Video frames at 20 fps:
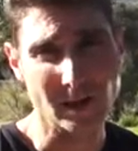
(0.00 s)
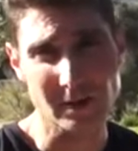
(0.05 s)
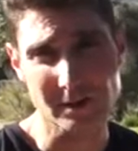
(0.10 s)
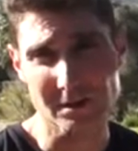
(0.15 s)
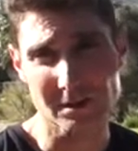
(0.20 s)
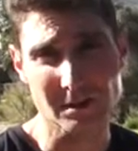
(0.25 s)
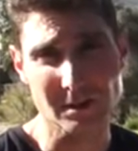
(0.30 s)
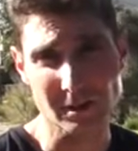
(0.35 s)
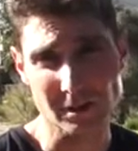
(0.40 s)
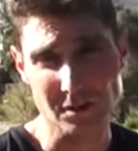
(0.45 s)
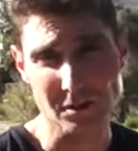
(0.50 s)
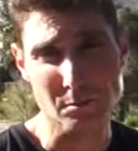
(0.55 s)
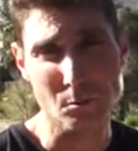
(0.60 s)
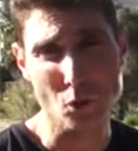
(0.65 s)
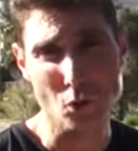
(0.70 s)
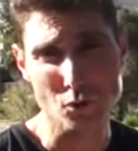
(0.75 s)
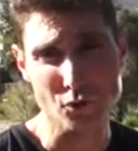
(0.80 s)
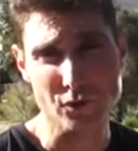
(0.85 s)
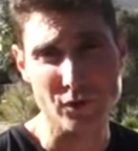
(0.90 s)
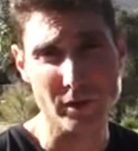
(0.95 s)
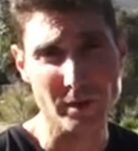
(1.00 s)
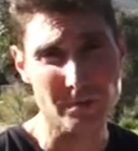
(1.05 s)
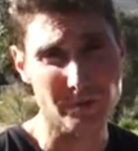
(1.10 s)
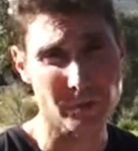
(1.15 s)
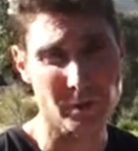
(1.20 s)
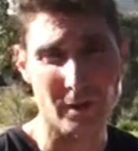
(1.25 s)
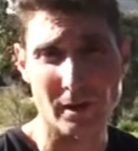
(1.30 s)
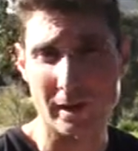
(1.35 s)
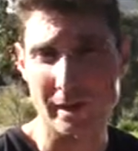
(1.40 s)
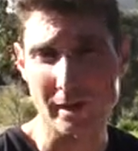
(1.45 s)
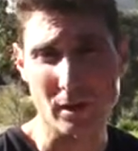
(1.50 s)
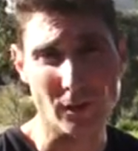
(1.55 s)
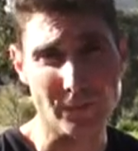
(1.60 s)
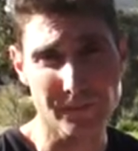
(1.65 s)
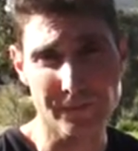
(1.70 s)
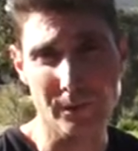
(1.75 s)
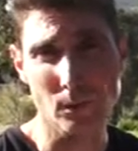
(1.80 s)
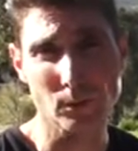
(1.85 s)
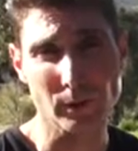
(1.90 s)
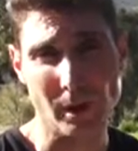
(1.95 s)
Just did a small trip and I've
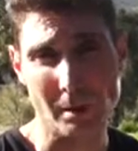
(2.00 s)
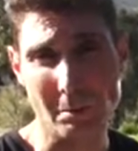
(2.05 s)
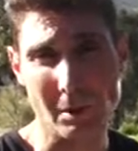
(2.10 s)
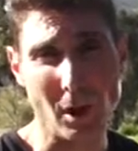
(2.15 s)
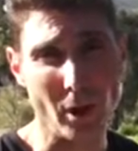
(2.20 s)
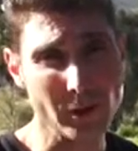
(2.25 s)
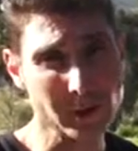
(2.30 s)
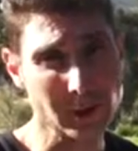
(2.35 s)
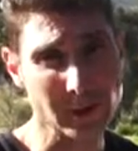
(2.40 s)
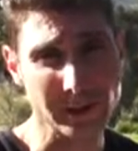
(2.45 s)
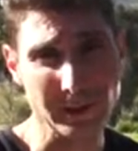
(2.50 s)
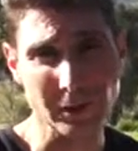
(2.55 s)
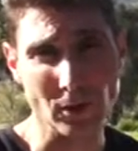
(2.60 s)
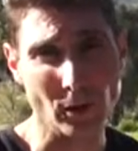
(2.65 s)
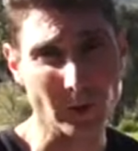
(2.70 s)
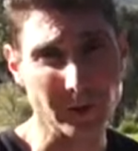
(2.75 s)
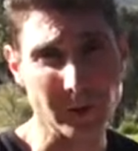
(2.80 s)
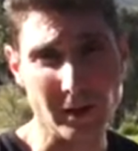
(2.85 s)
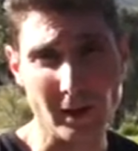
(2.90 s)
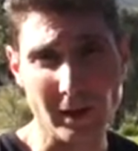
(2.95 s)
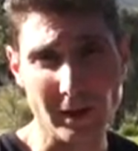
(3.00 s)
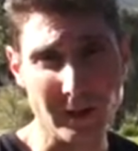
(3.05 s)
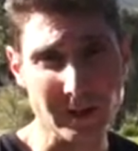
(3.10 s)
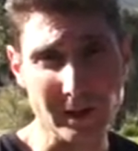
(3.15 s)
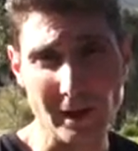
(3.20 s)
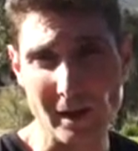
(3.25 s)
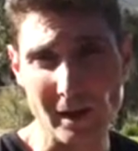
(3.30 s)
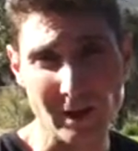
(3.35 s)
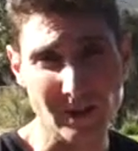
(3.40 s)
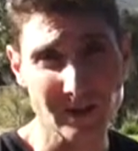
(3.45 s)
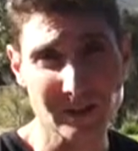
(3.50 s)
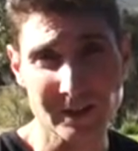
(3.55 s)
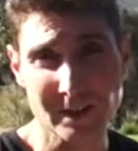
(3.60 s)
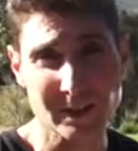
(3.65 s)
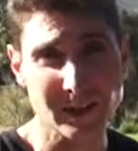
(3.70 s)
filled up locally, not in a